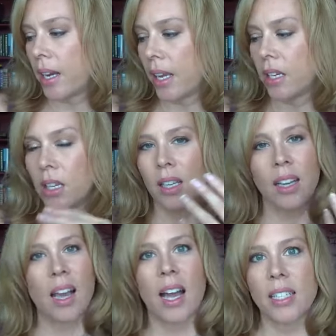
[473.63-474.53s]
And
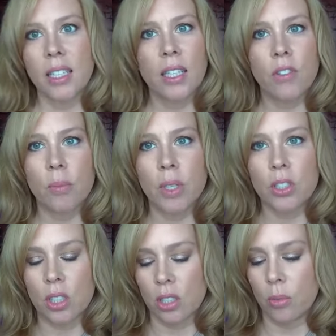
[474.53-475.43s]
I didn't even
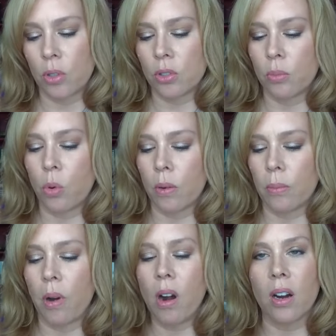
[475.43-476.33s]
mention the most
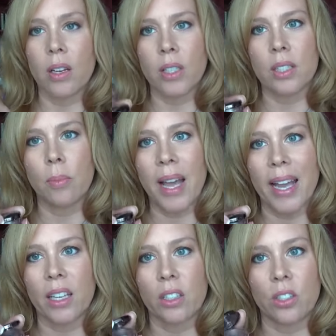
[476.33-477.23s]
important part is the
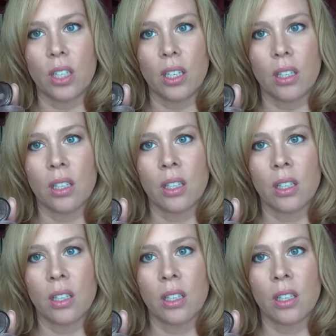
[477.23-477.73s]
packaging.